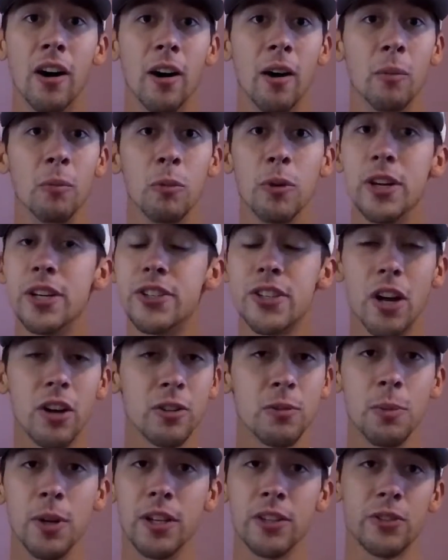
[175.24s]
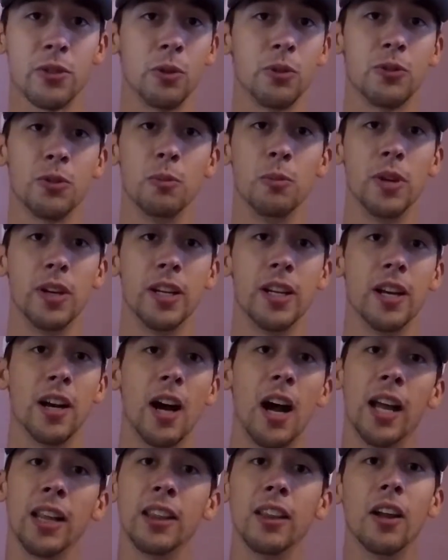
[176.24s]
Reach out to me on social media.
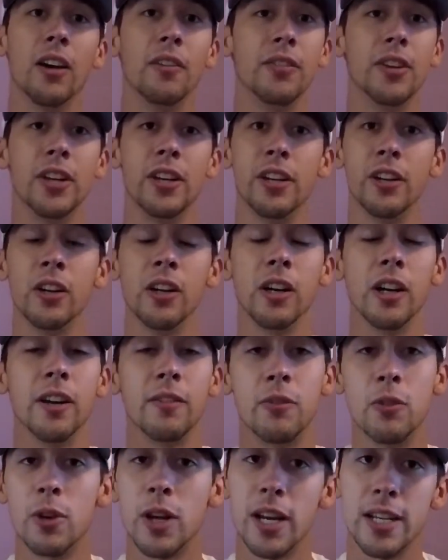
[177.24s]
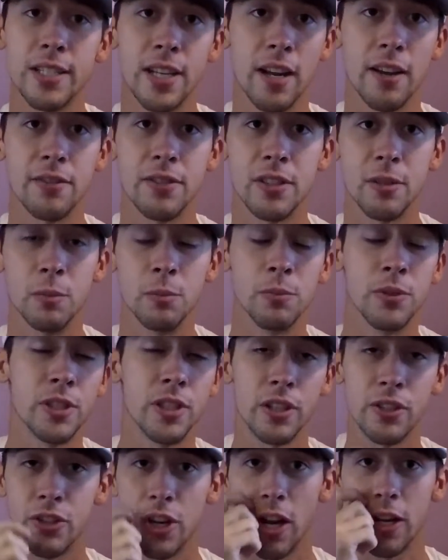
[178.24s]
I'd love to hear if you guys have some
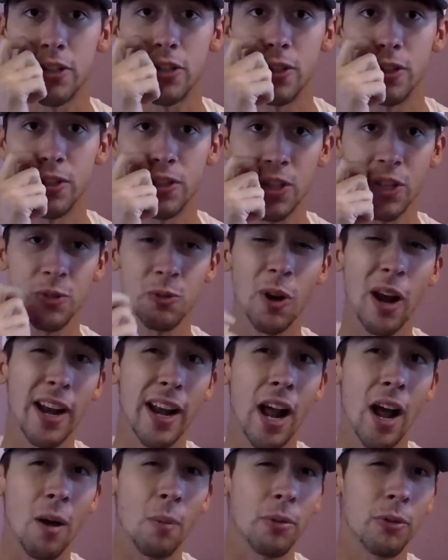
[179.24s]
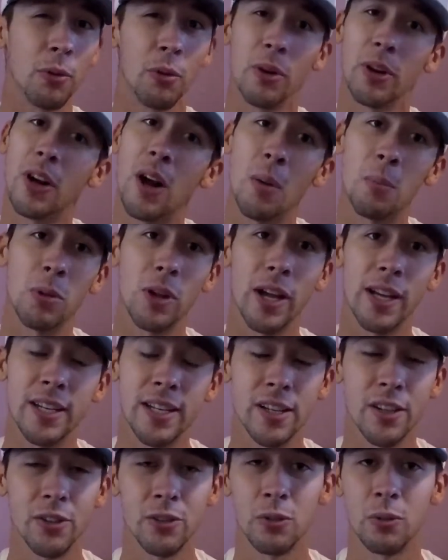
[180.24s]
suggestions, because right now I'm throwing a couple
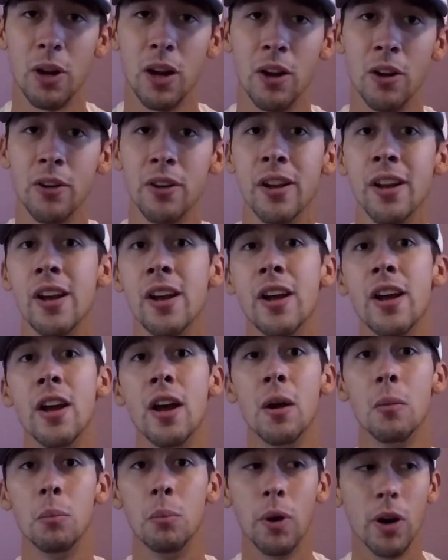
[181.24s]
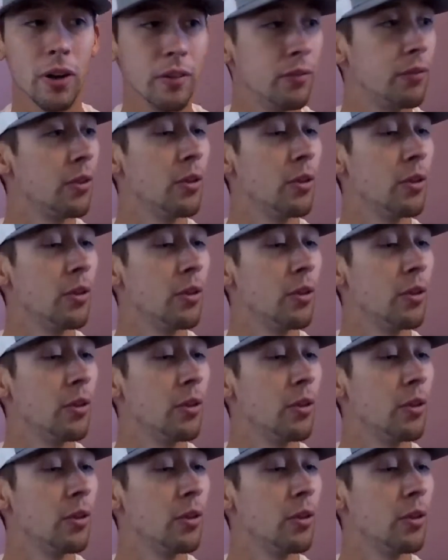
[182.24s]
ideas around, but for